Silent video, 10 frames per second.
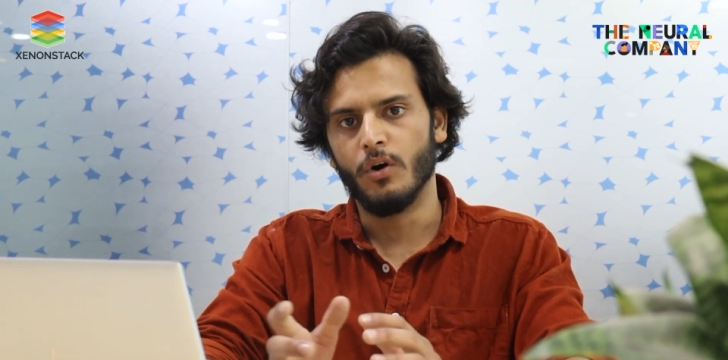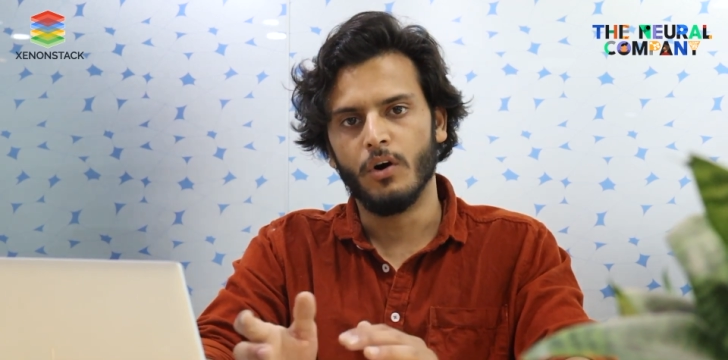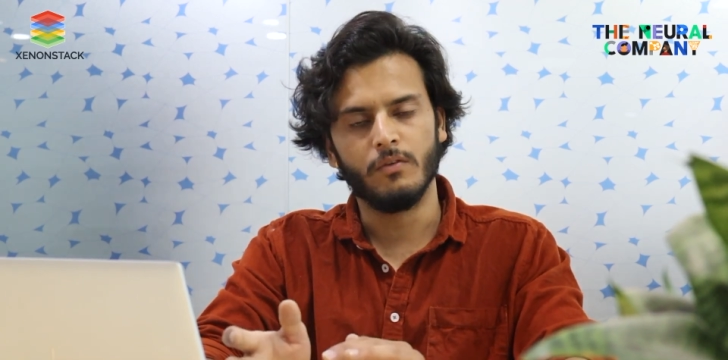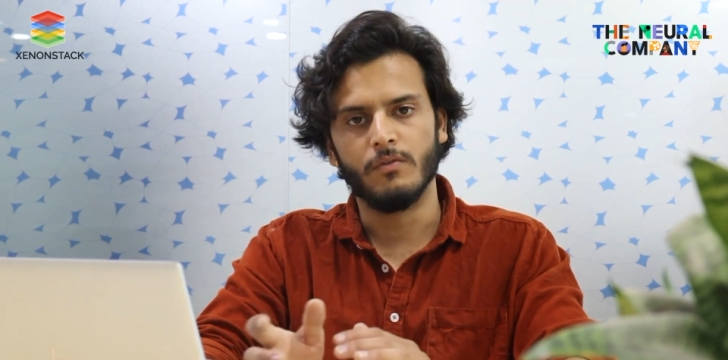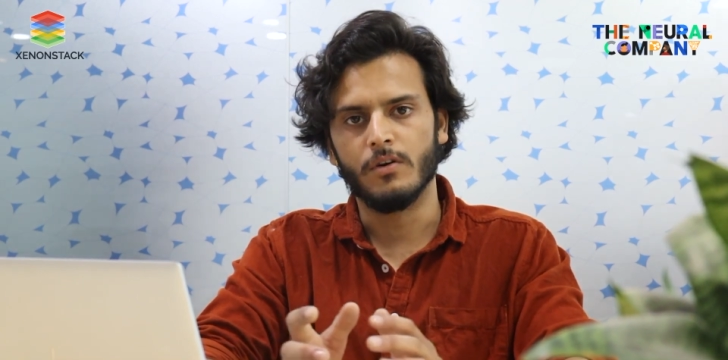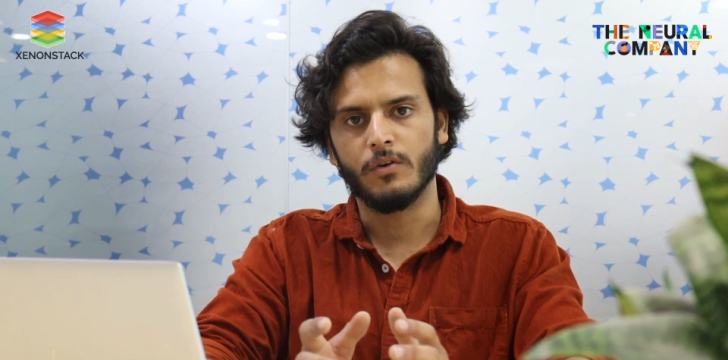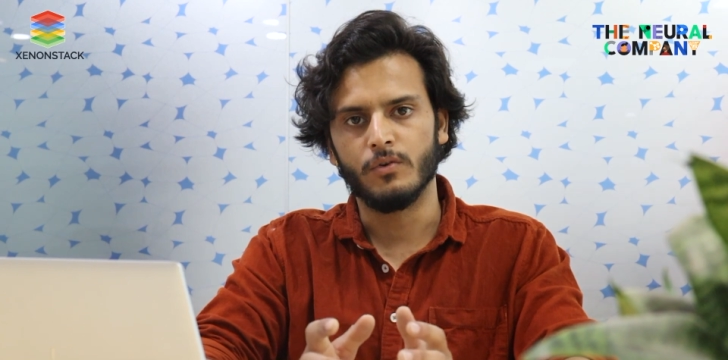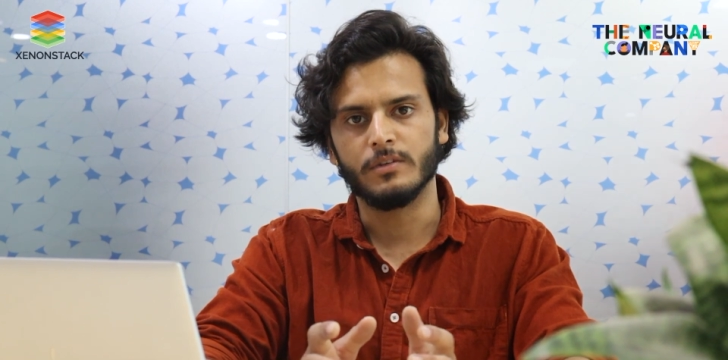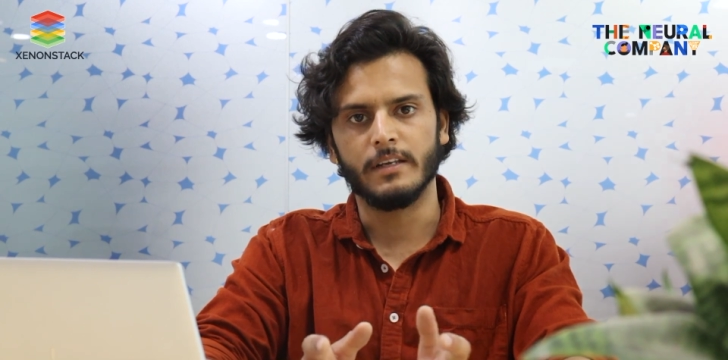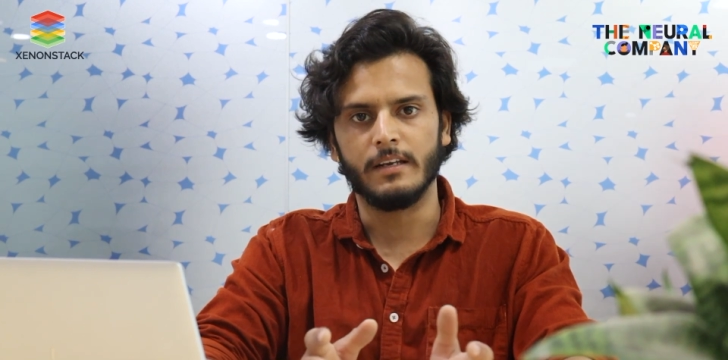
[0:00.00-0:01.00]
all
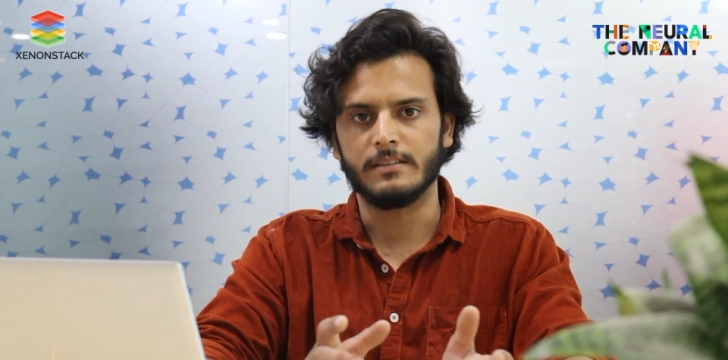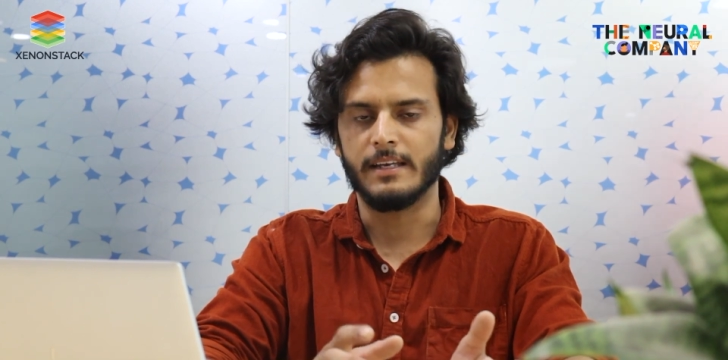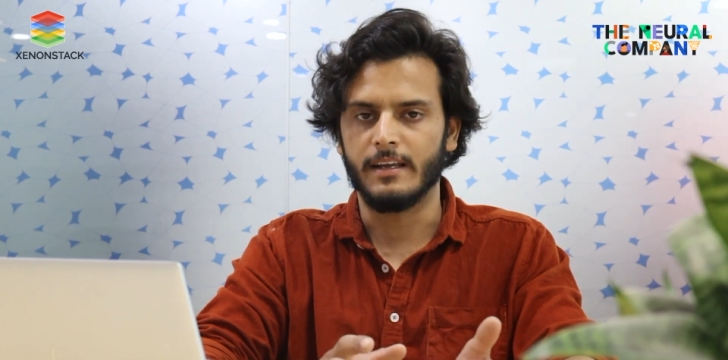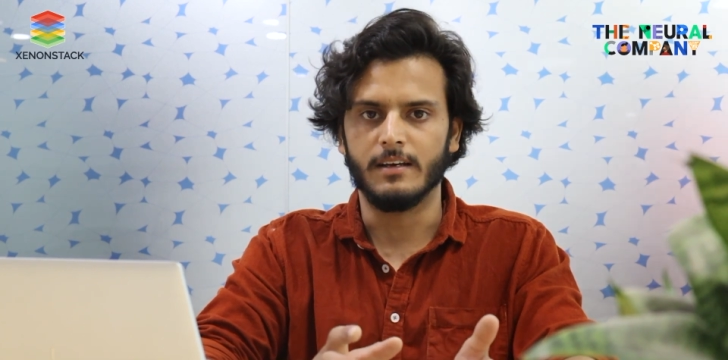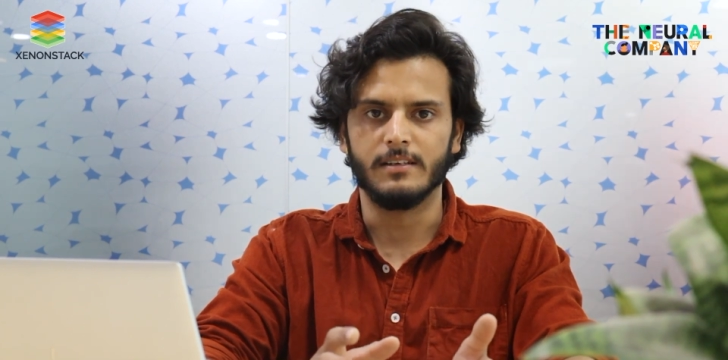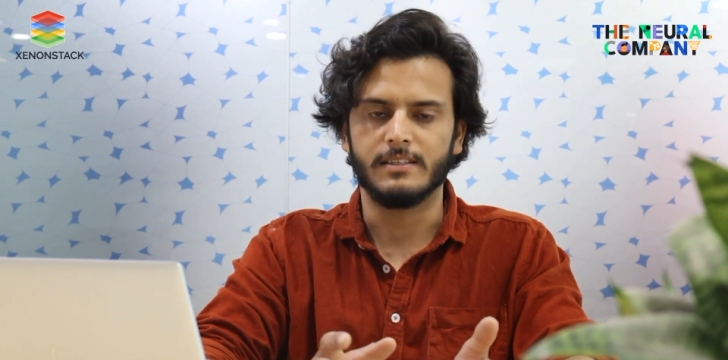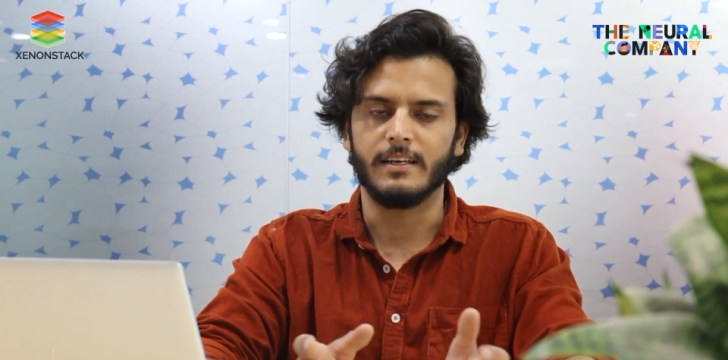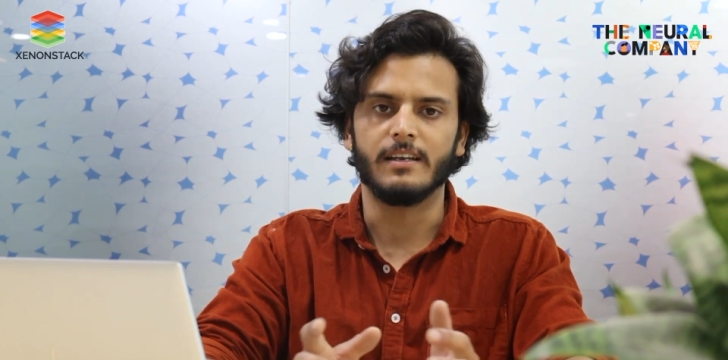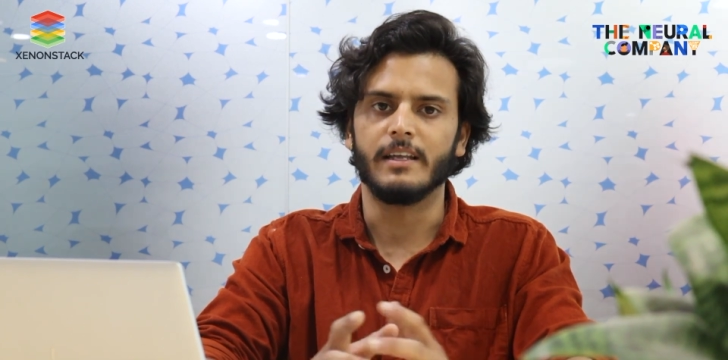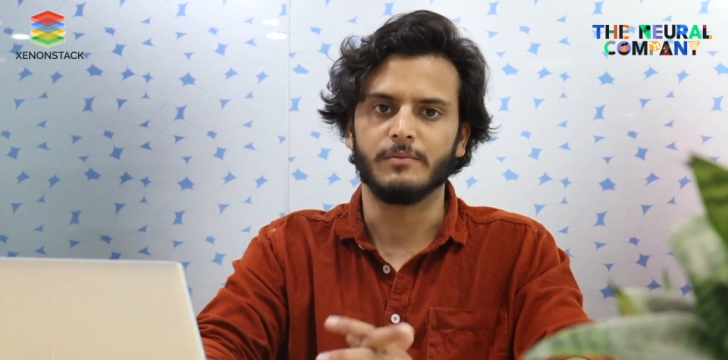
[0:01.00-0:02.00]
workload in a
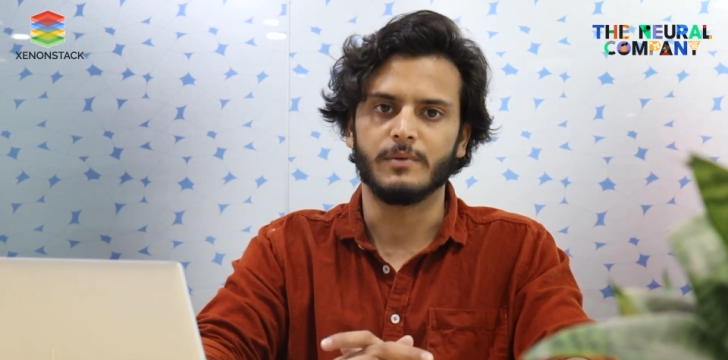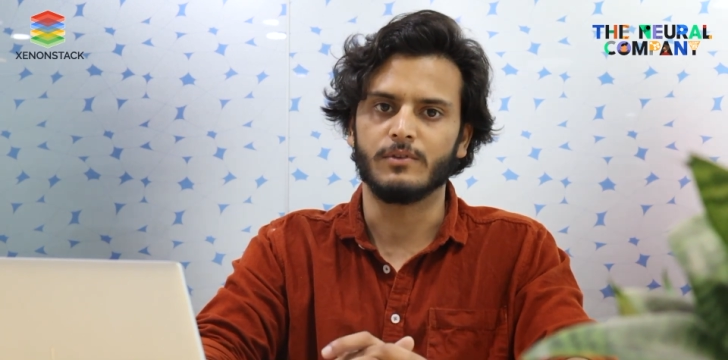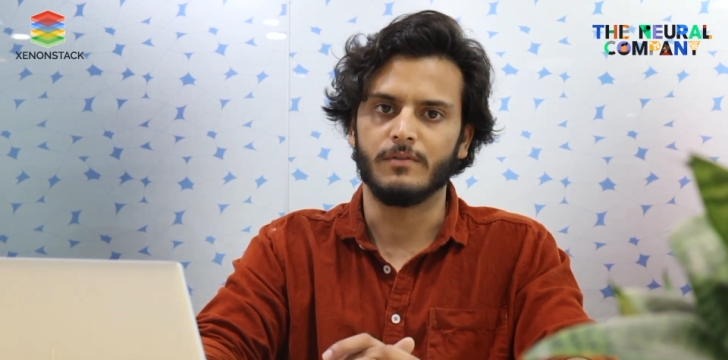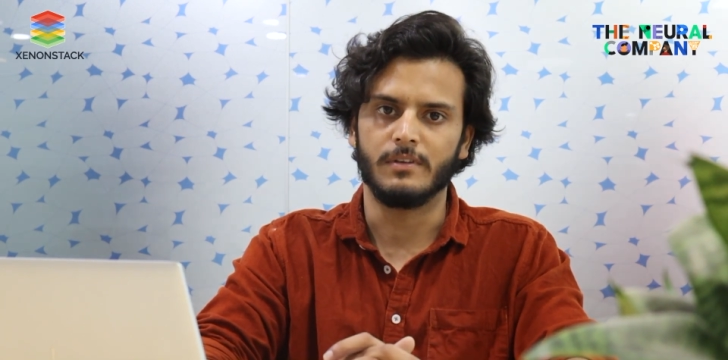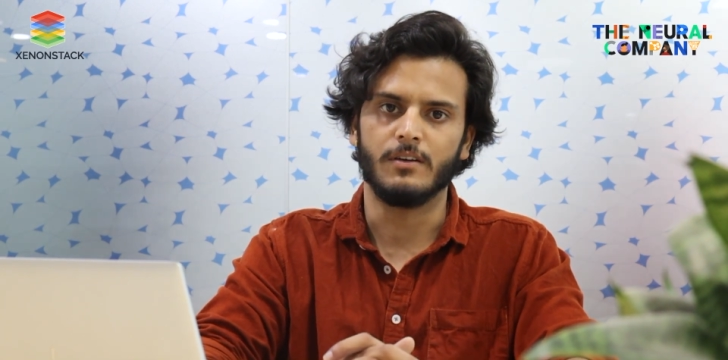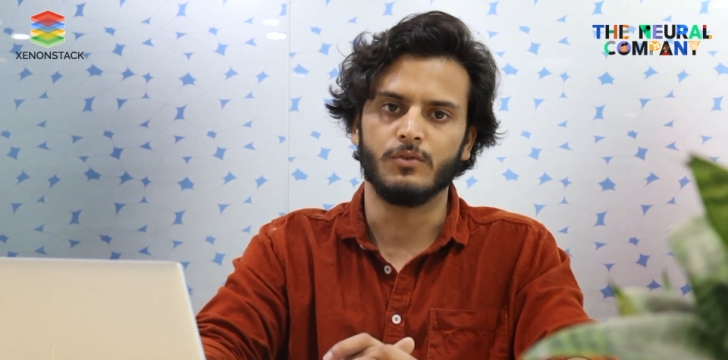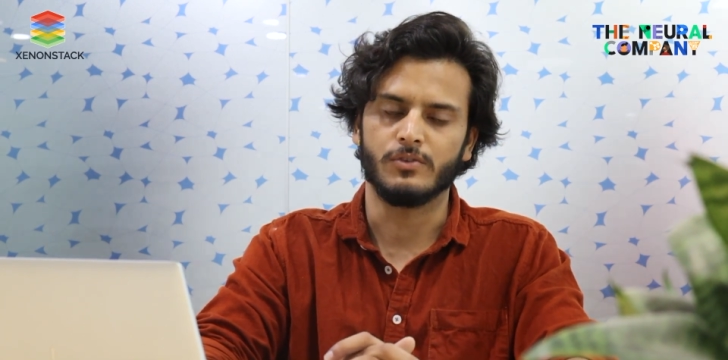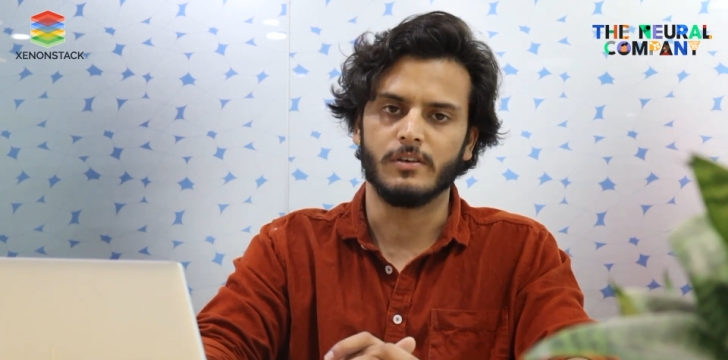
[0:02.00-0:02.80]
single namespace of the host